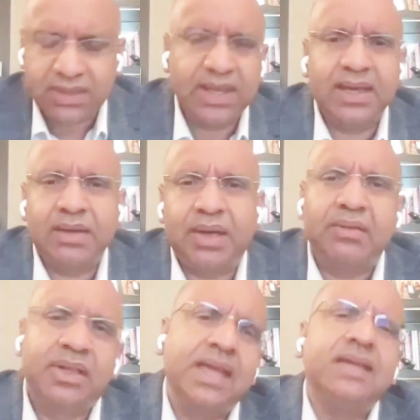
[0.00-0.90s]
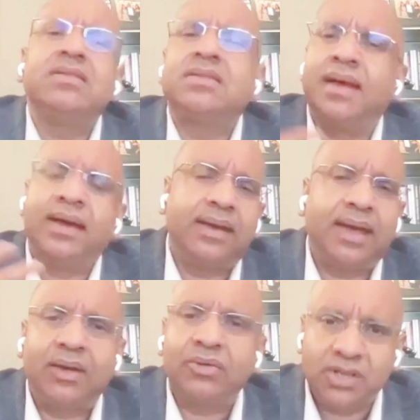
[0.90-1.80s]
thing about the inside
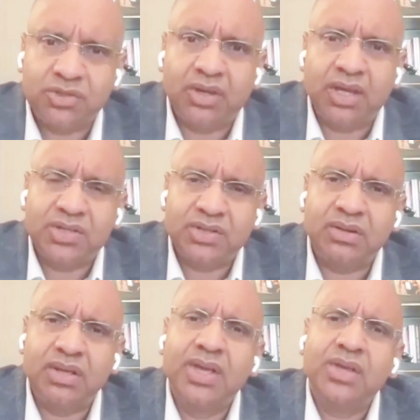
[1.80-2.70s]
out education.